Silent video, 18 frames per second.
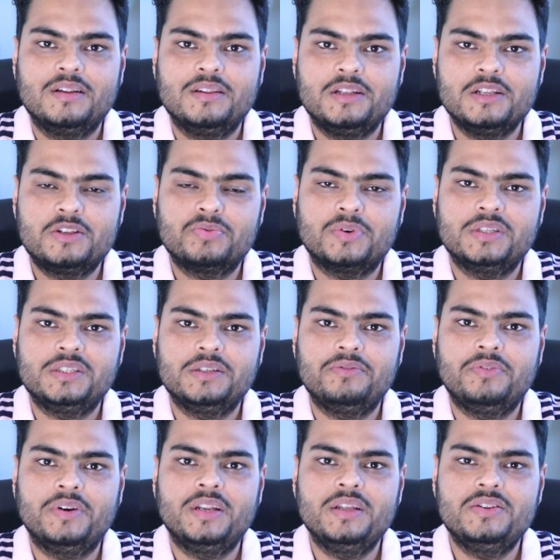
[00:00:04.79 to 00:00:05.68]
This was
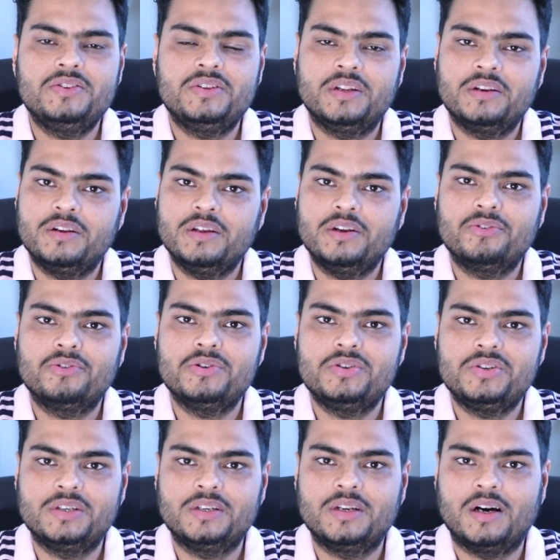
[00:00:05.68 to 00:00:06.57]
a very generic
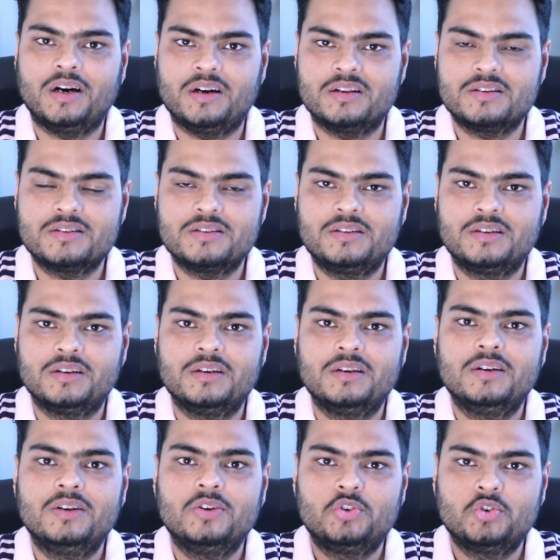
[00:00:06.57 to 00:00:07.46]
question asked
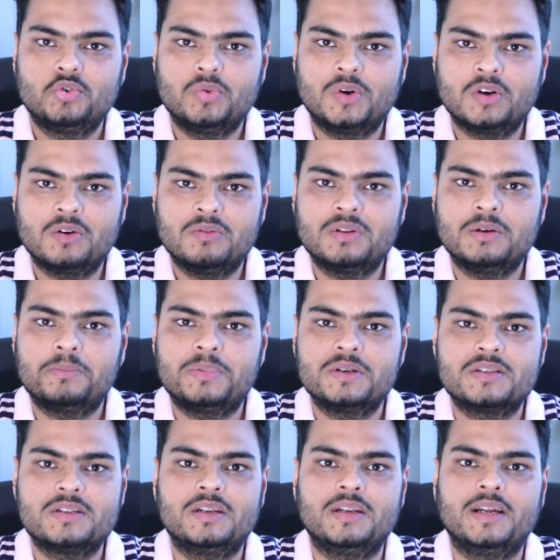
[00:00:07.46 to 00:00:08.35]
to one of the
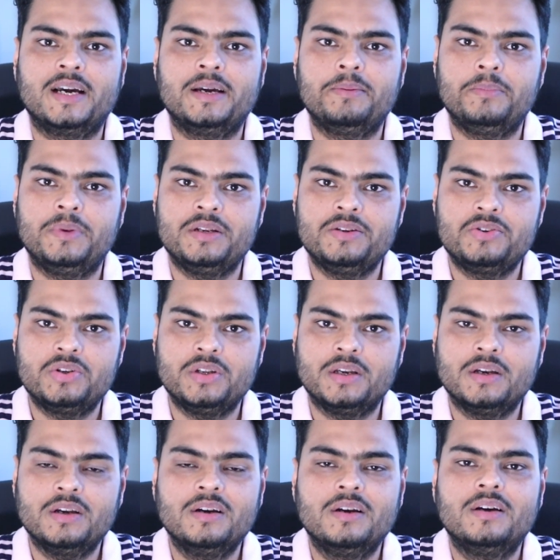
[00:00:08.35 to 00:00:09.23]
person I am
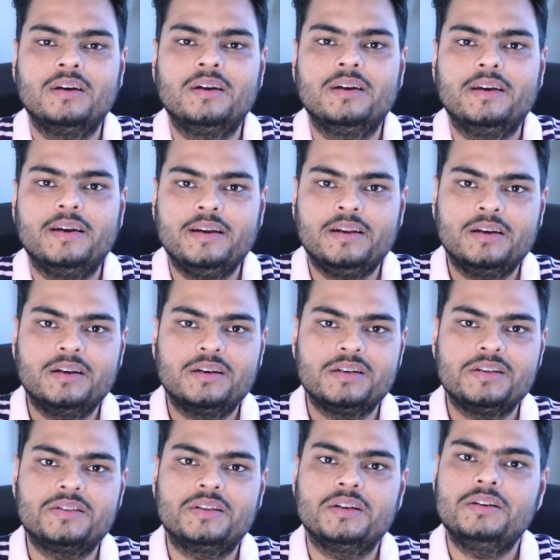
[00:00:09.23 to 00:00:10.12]
mentoring in a
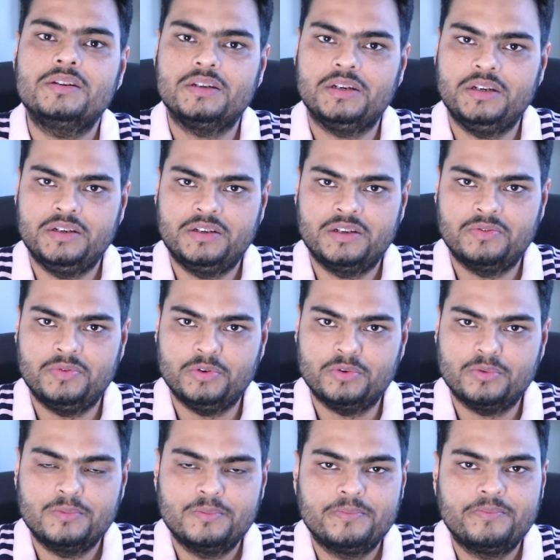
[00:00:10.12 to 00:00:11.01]
recent interview.